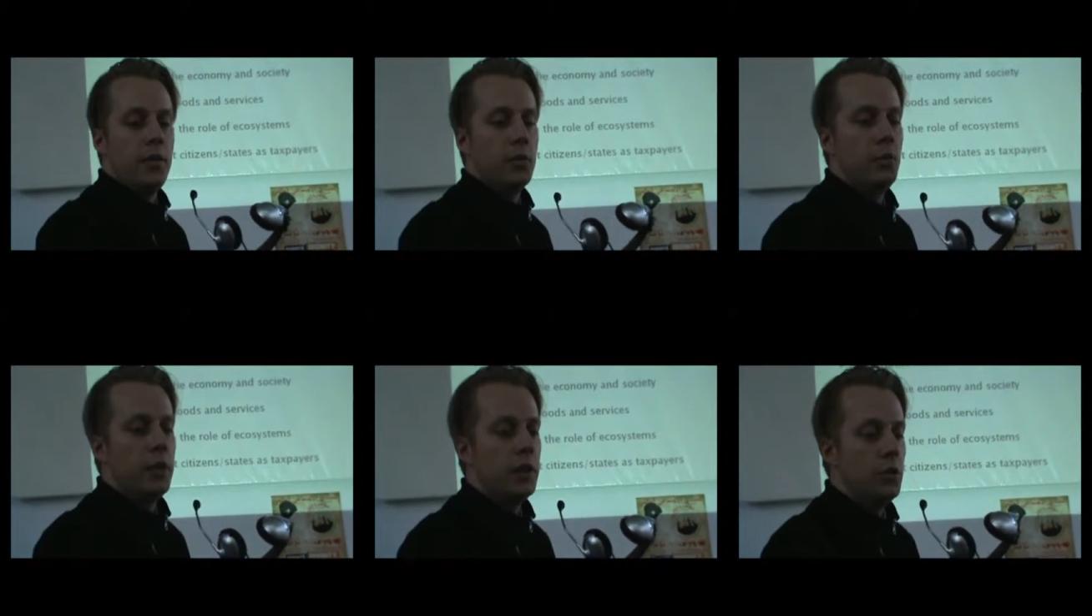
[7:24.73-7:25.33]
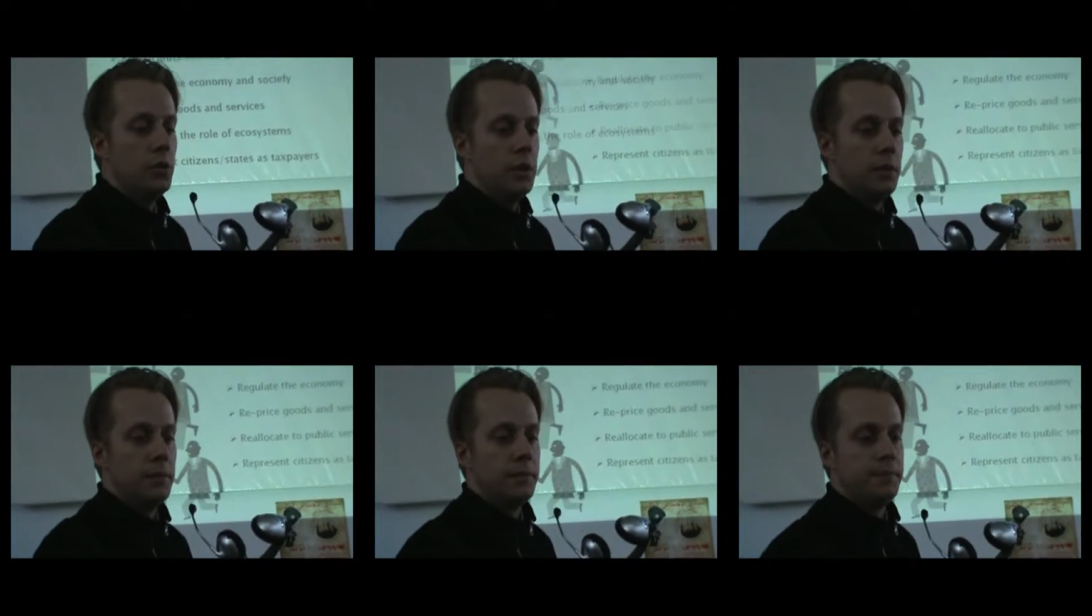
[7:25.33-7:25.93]
through their
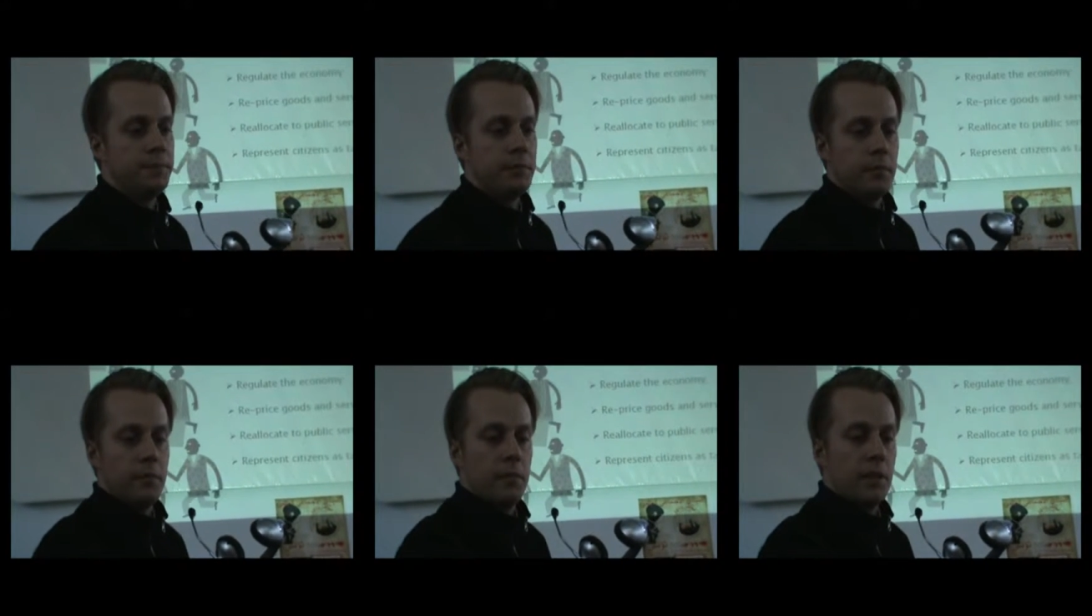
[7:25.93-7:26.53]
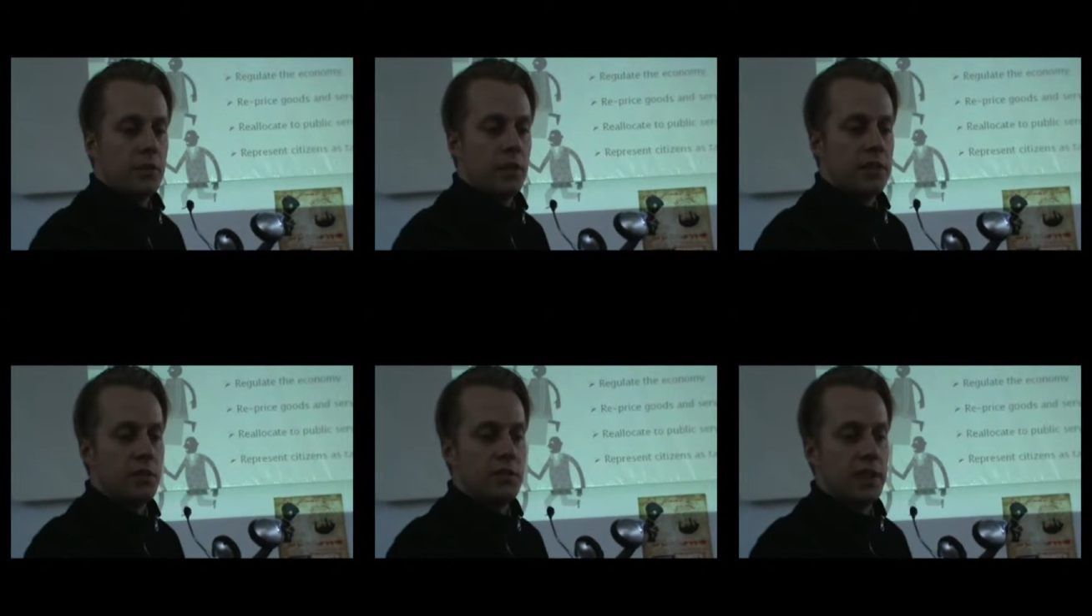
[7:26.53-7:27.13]
union. So
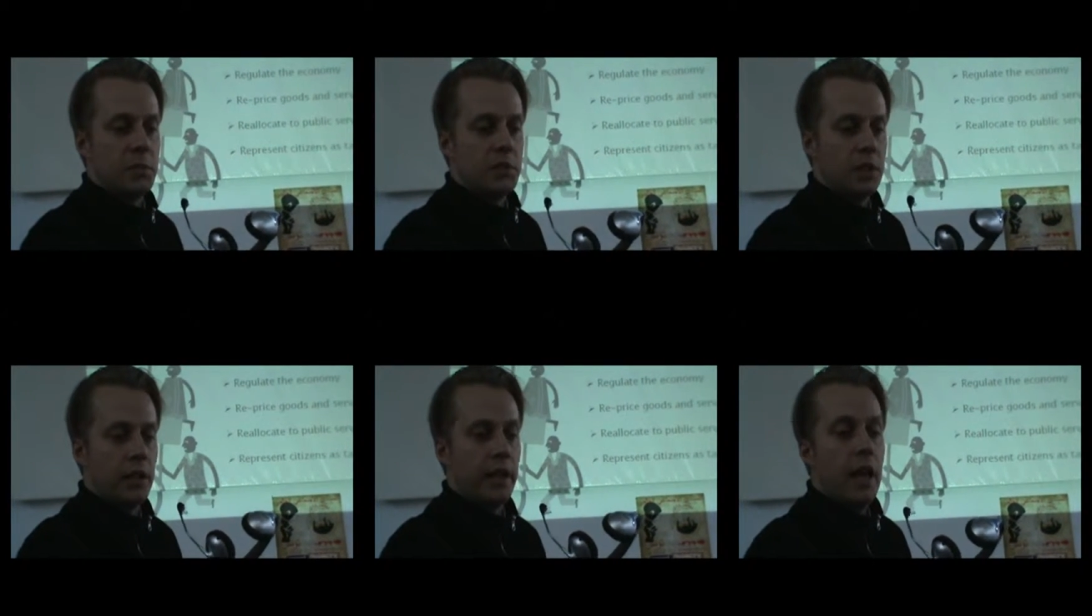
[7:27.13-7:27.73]
that's the same slide.